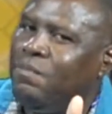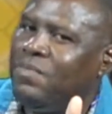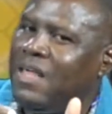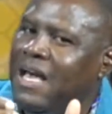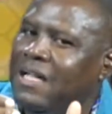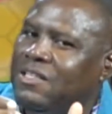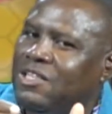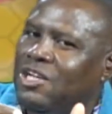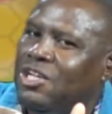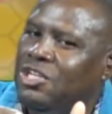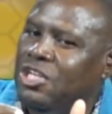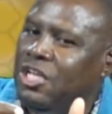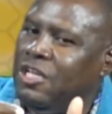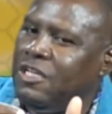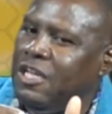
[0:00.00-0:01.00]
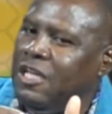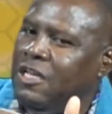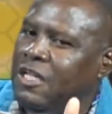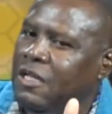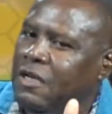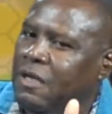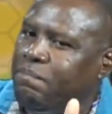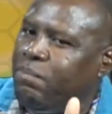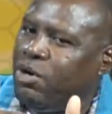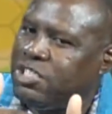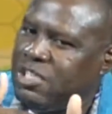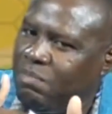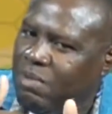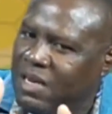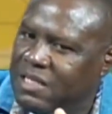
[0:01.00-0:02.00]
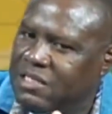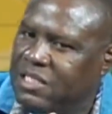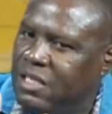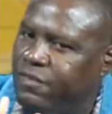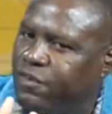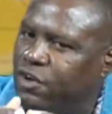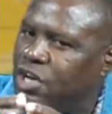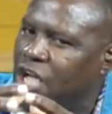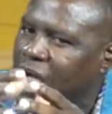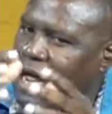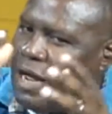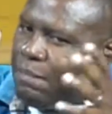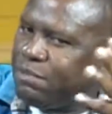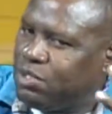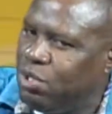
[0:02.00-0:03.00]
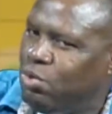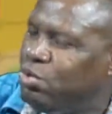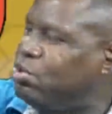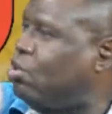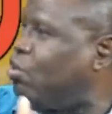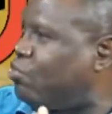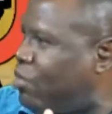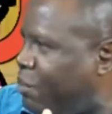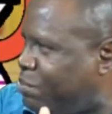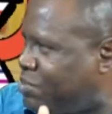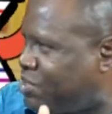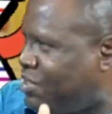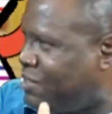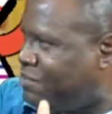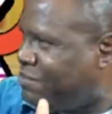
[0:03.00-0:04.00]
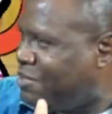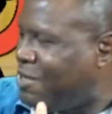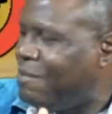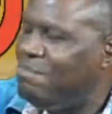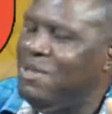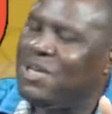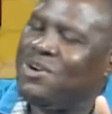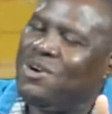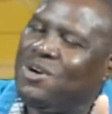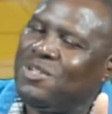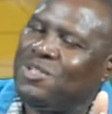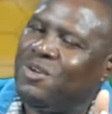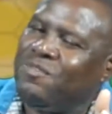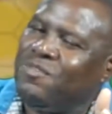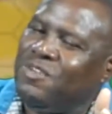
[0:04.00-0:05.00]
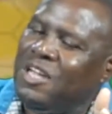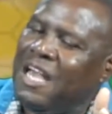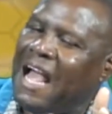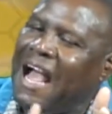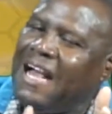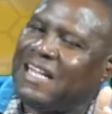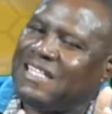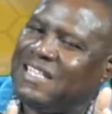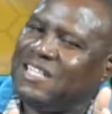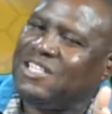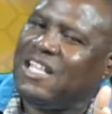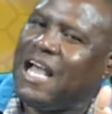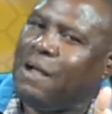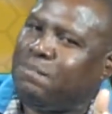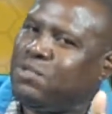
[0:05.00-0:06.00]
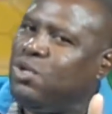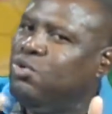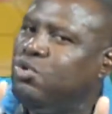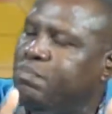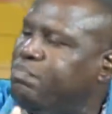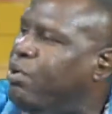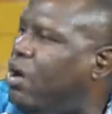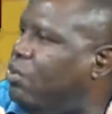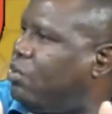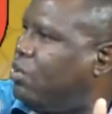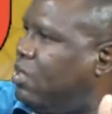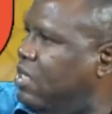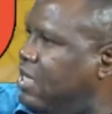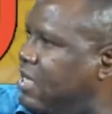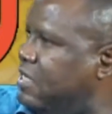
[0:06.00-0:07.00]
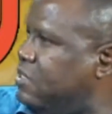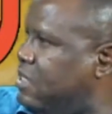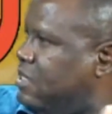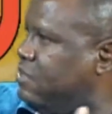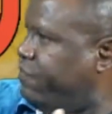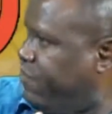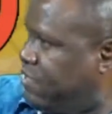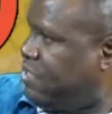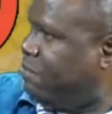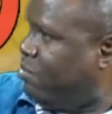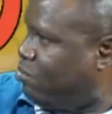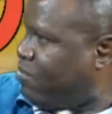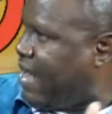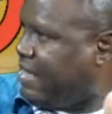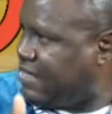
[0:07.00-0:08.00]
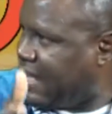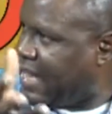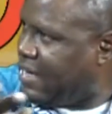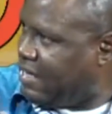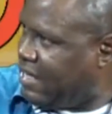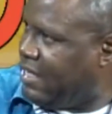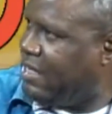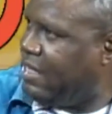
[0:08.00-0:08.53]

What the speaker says: that the possibility for the absolute corruption because of the access to absolute power is visible right at